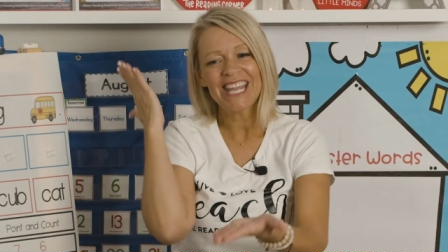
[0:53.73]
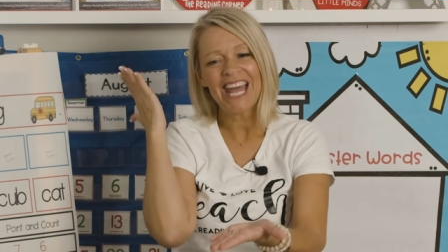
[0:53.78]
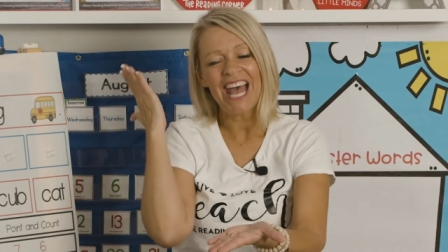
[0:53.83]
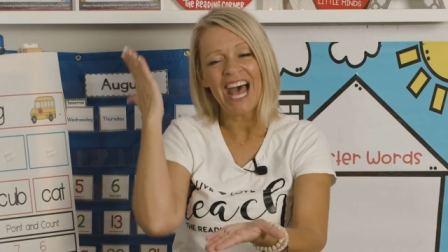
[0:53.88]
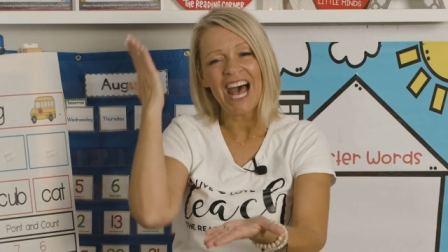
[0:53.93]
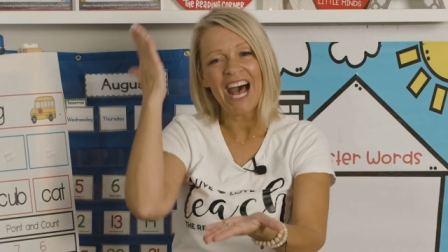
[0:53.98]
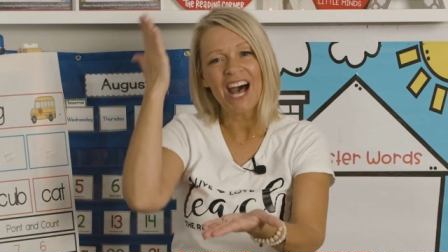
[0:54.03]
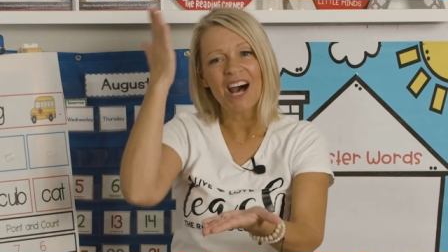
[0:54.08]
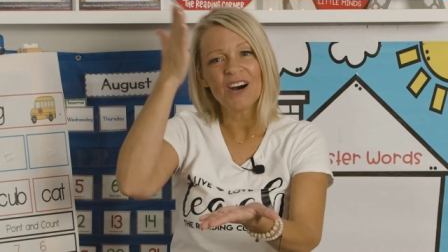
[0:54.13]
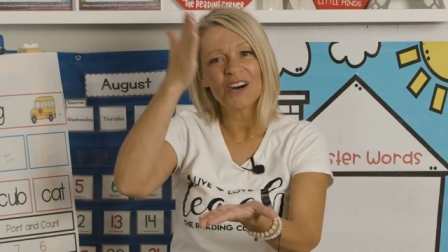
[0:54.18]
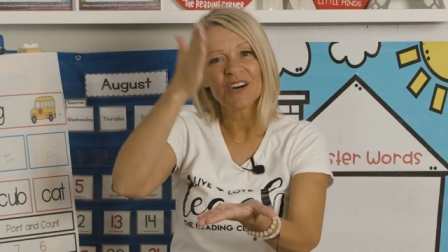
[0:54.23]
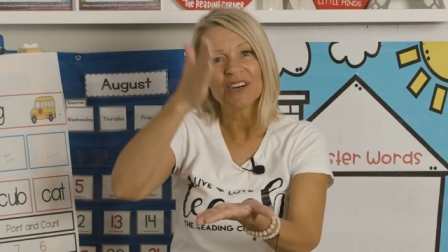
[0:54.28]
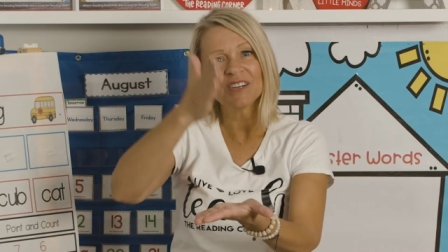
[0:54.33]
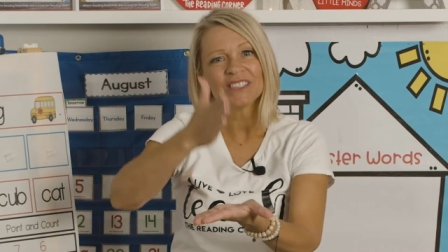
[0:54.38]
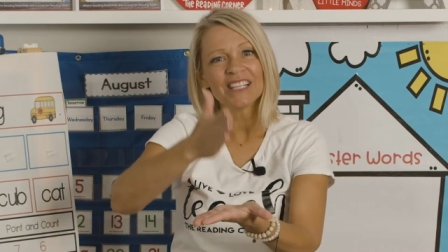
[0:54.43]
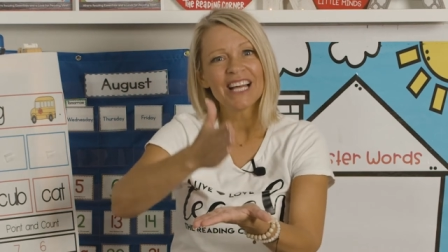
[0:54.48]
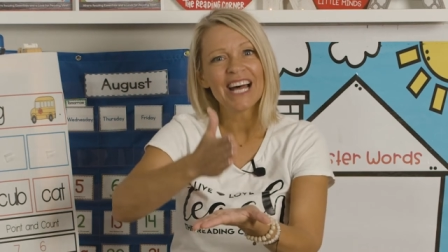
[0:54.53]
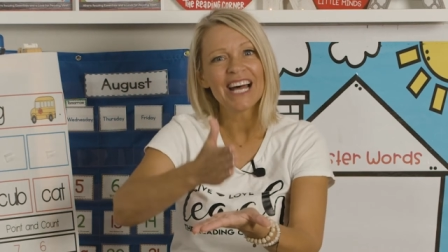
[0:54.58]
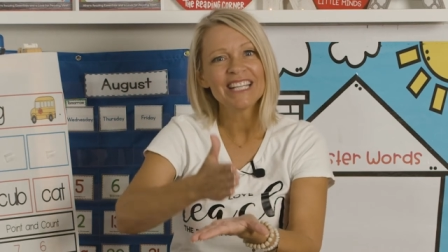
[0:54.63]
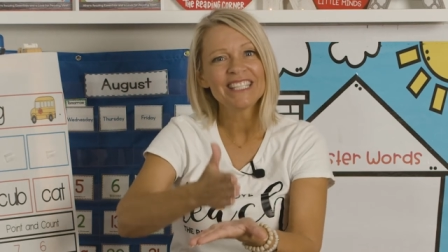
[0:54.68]
now
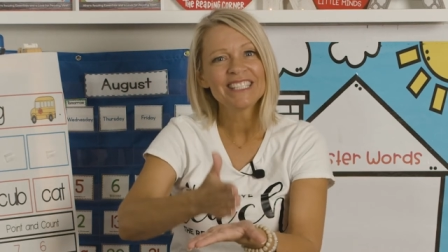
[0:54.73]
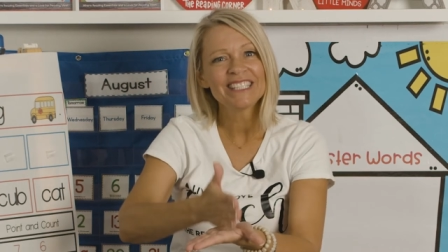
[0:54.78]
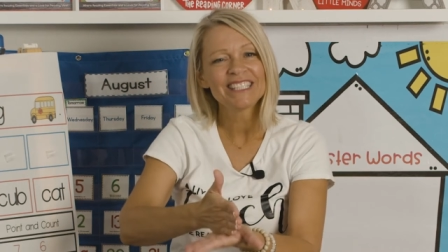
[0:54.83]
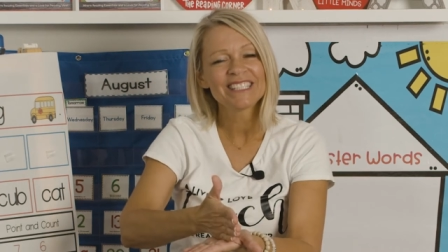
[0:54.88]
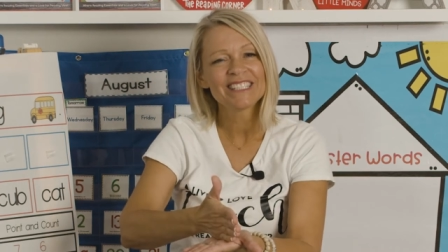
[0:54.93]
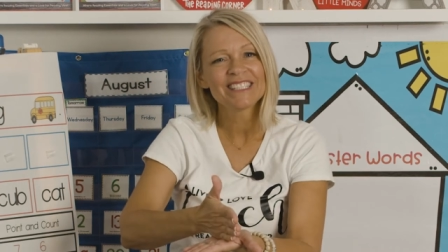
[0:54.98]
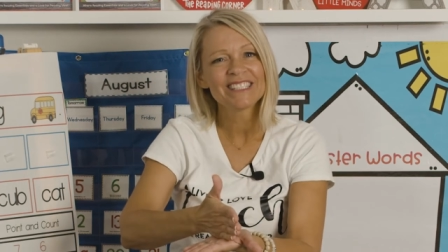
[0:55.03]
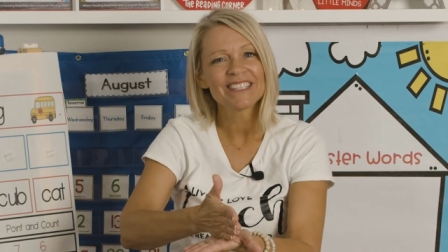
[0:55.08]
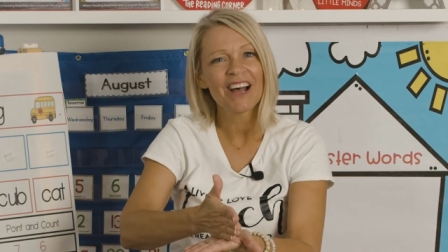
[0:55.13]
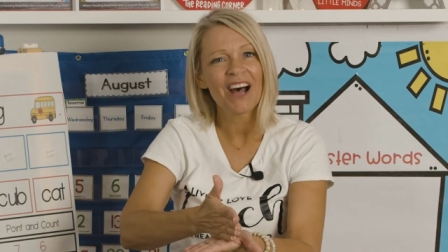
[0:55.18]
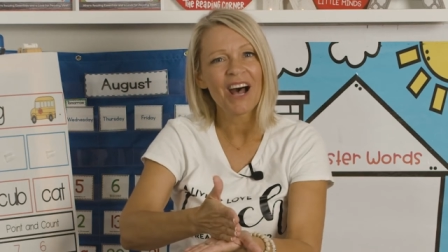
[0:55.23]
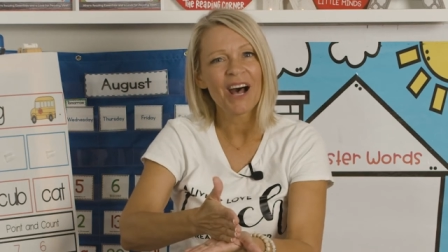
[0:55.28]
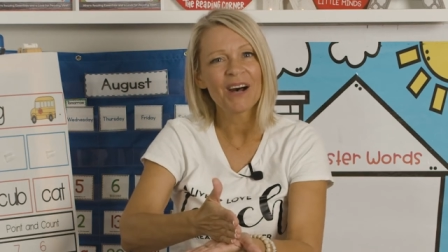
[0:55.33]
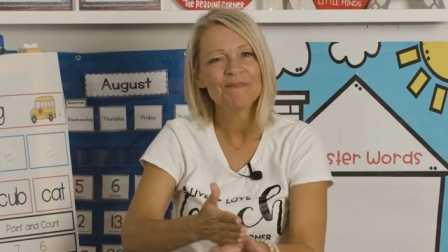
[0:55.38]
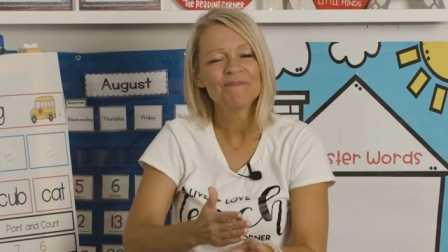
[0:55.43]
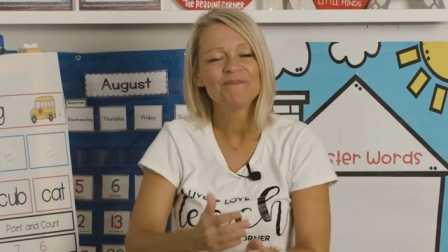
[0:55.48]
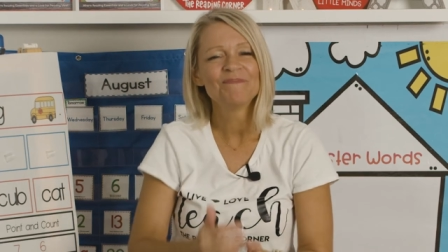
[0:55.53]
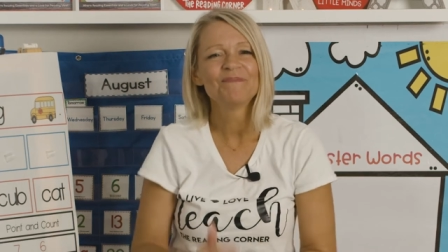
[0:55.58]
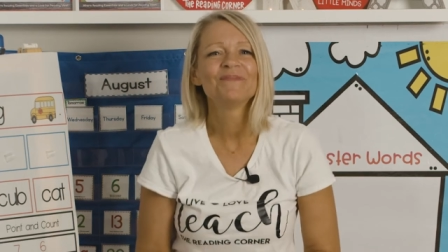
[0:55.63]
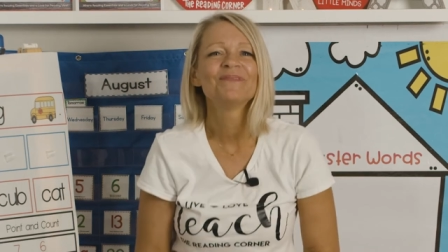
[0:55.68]
let's
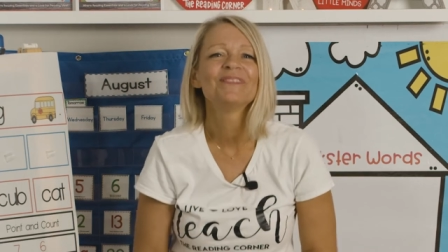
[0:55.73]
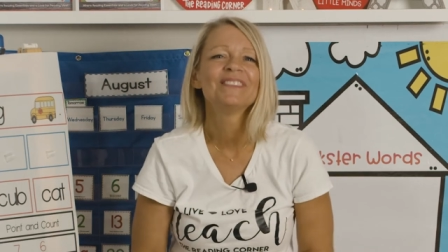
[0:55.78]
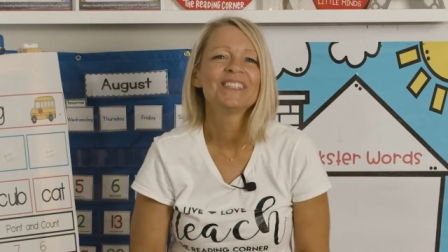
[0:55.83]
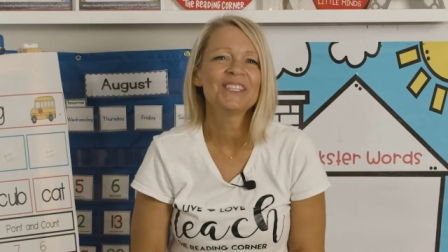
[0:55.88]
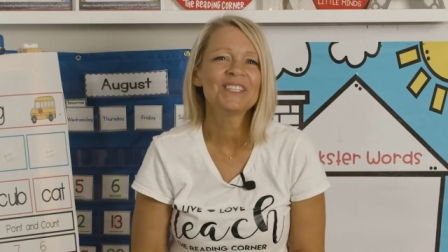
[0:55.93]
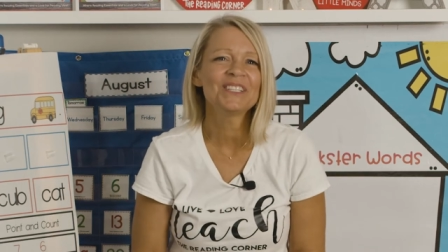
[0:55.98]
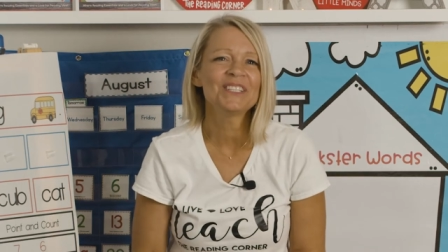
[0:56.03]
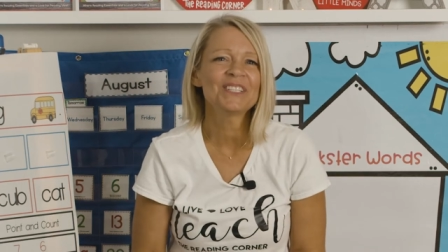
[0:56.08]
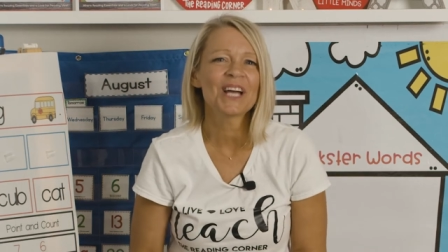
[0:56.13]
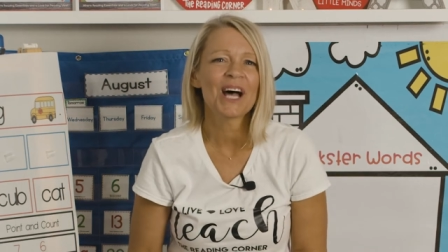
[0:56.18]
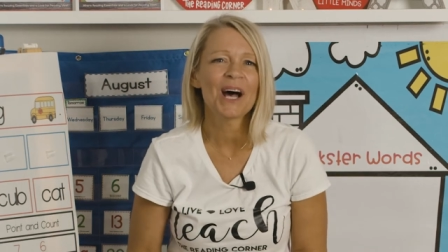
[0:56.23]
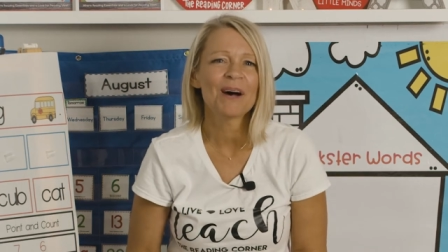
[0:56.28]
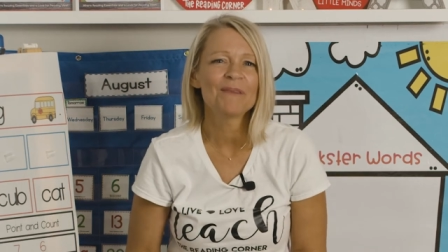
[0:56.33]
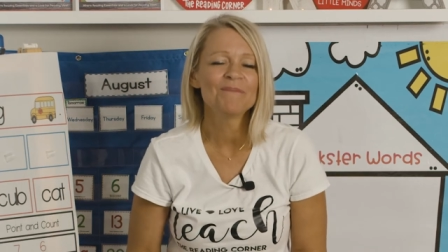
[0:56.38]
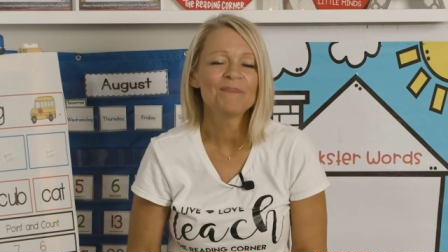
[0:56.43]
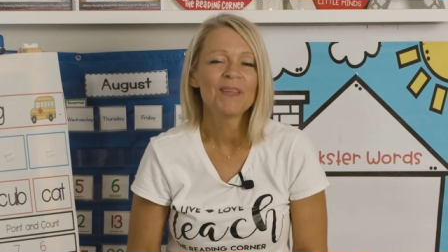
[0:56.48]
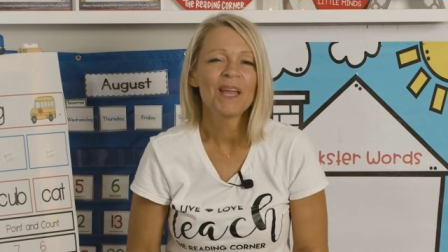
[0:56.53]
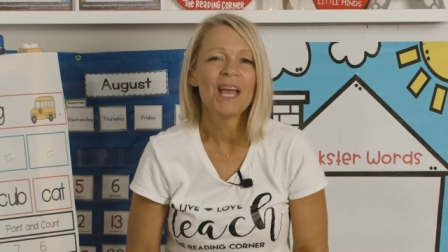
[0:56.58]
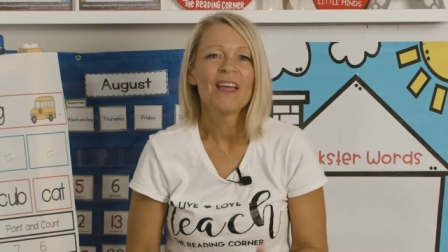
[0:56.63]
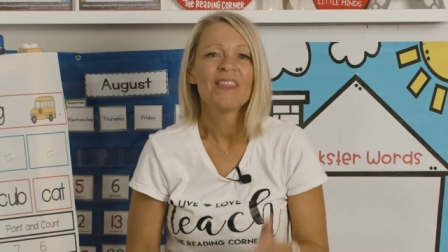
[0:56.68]
stop. Good job.